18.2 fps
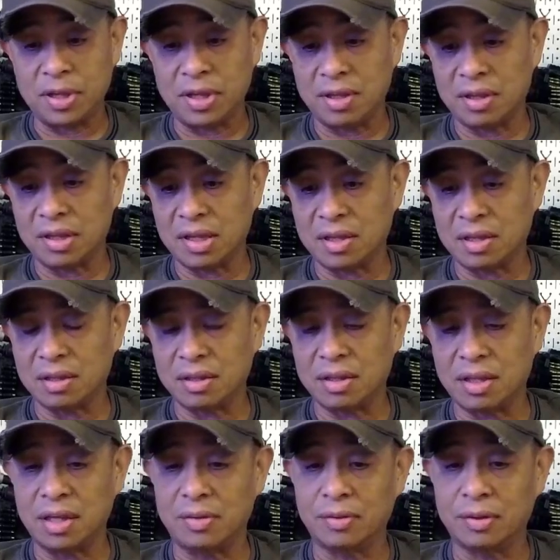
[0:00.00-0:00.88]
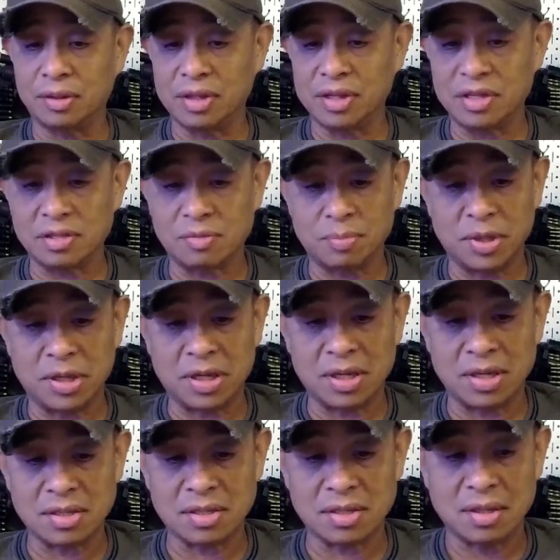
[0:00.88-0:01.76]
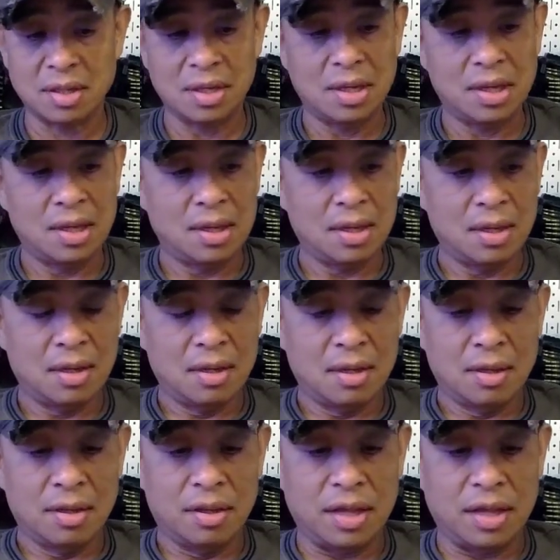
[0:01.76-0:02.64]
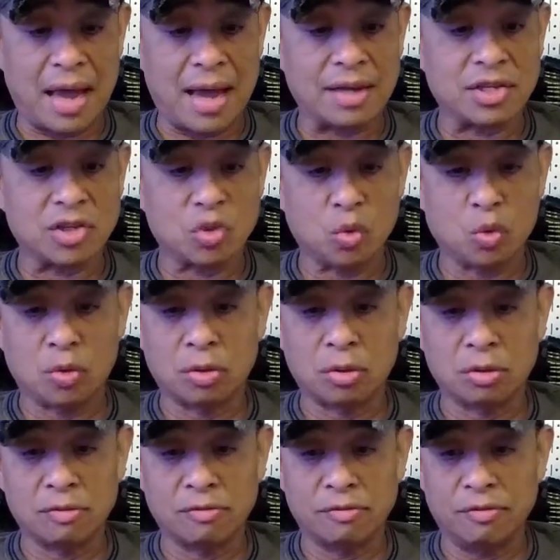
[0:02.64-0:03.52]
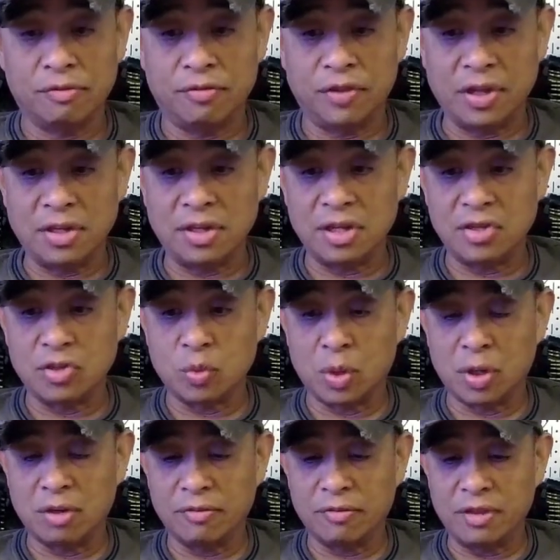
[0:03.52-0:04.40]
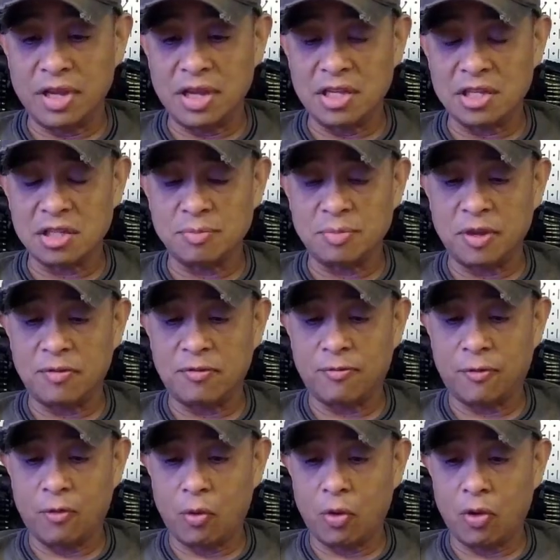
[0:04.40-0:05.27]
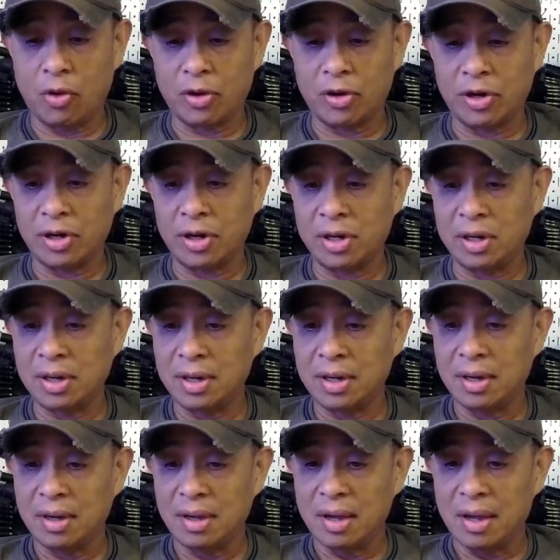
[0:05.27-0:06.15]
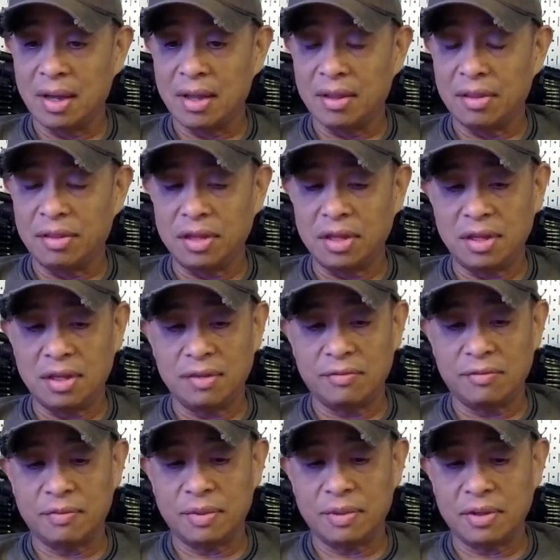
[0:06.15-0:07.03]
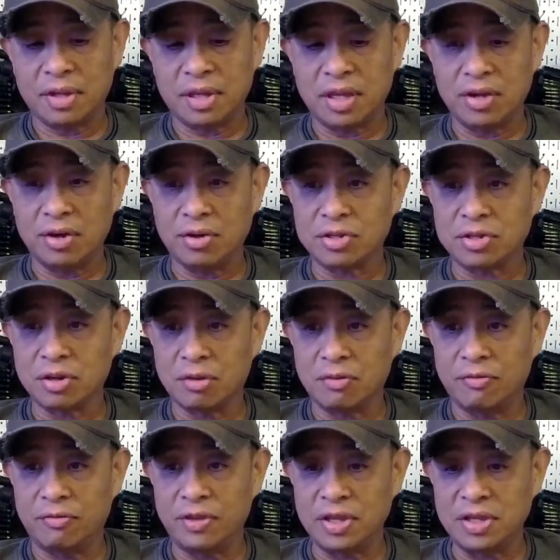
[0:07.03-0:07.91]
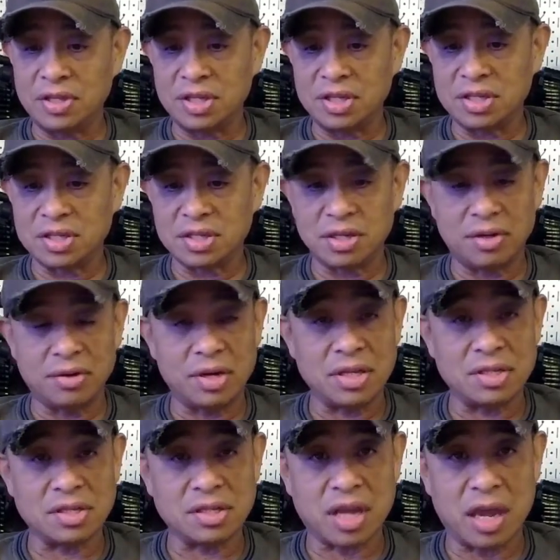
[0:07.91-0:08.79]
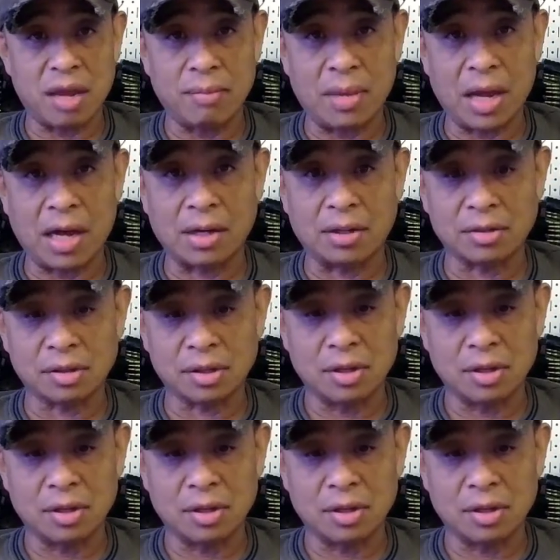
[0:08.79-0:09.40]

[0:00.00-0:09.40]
that they had released, because the actual vintage one of these before the Kyosho Vintage series came out